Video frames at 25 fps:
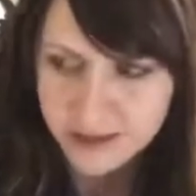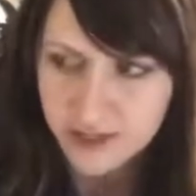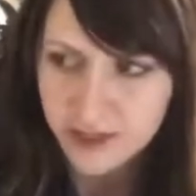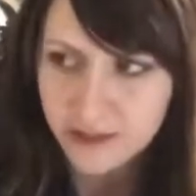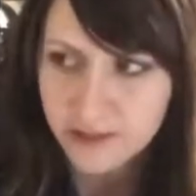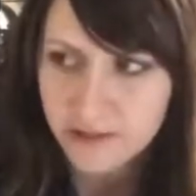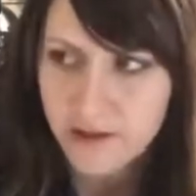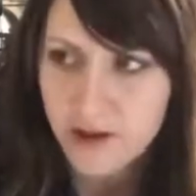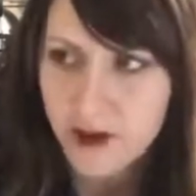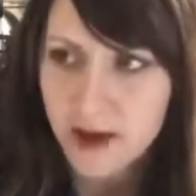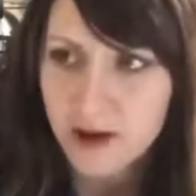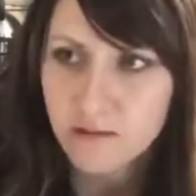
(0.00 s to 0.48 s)
And I
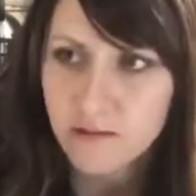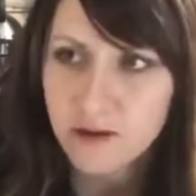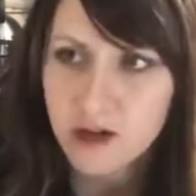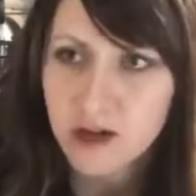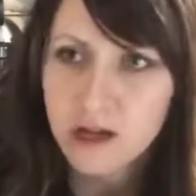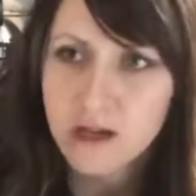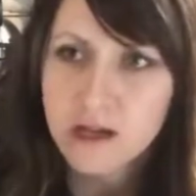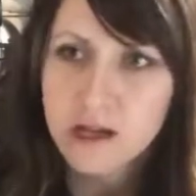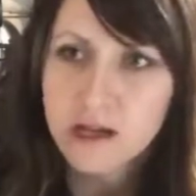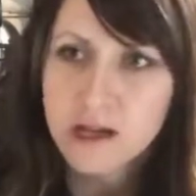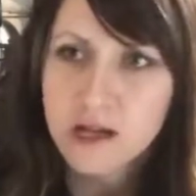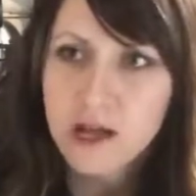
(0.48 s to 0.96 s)
thought,
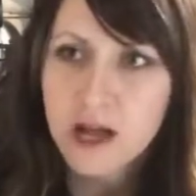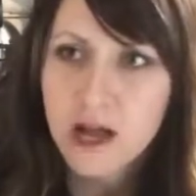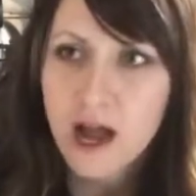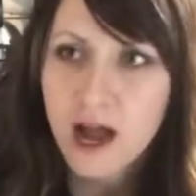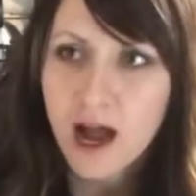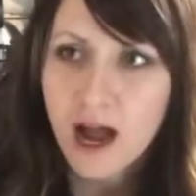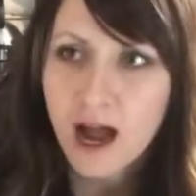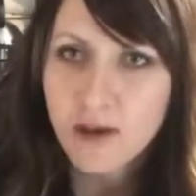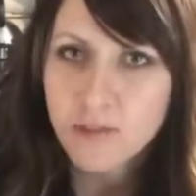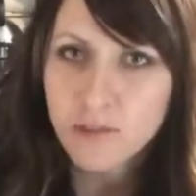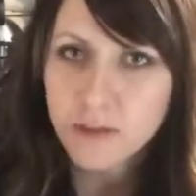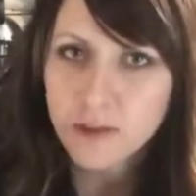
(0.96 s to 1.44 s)
well,
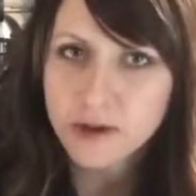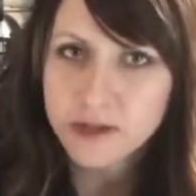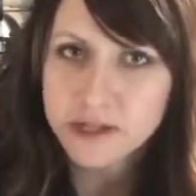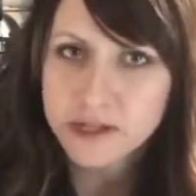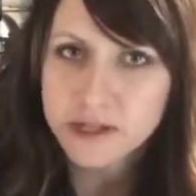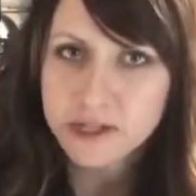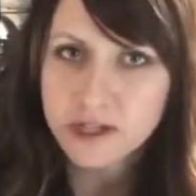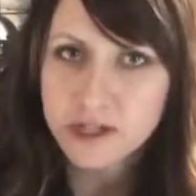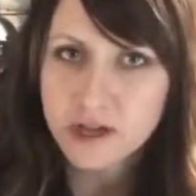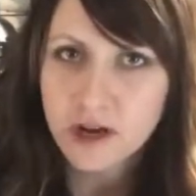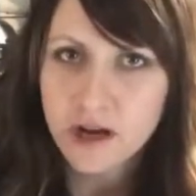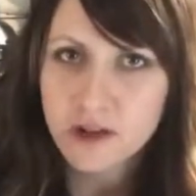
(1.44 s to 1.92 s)
I'm pretty
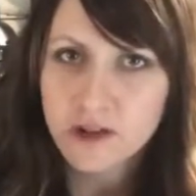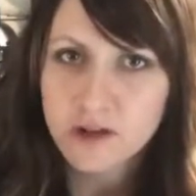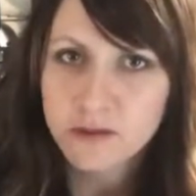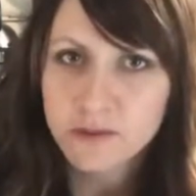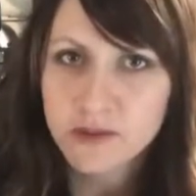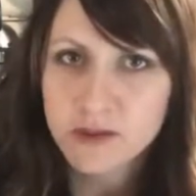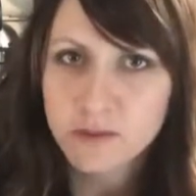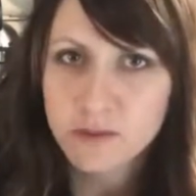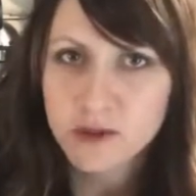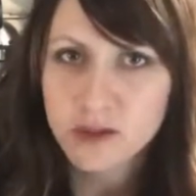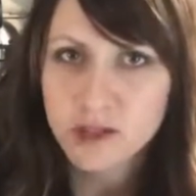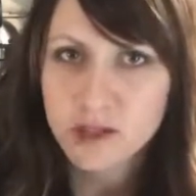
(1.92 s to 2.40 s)
sure other
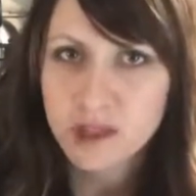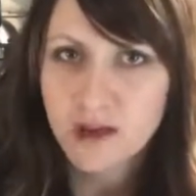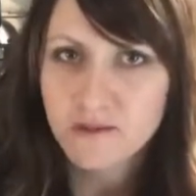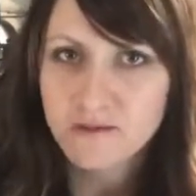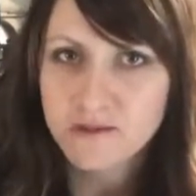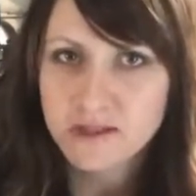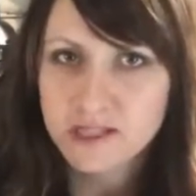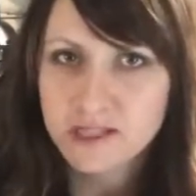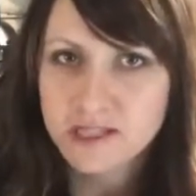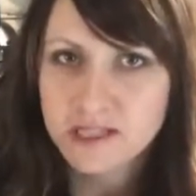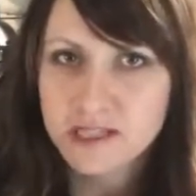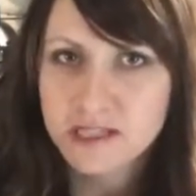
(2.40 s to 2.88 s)
people would
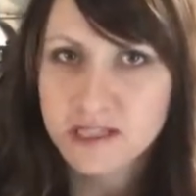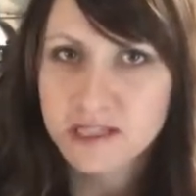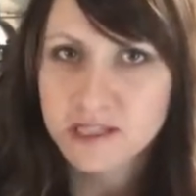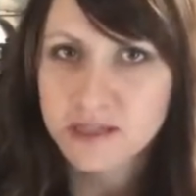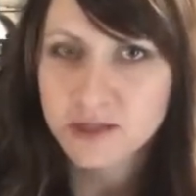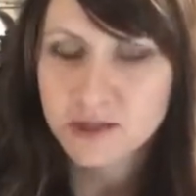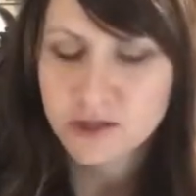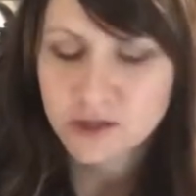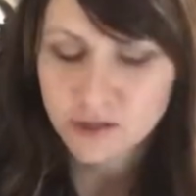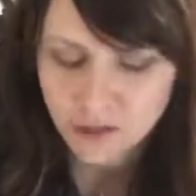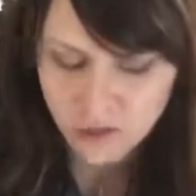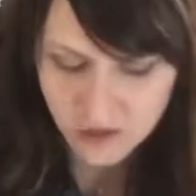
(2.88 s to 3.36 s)
love to see
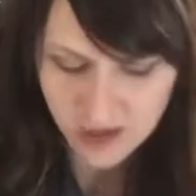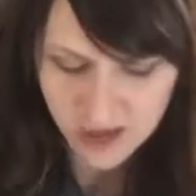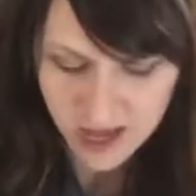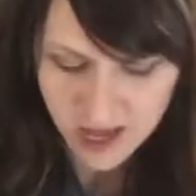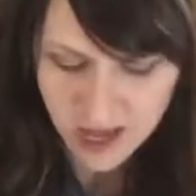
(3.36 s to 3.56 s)
this too,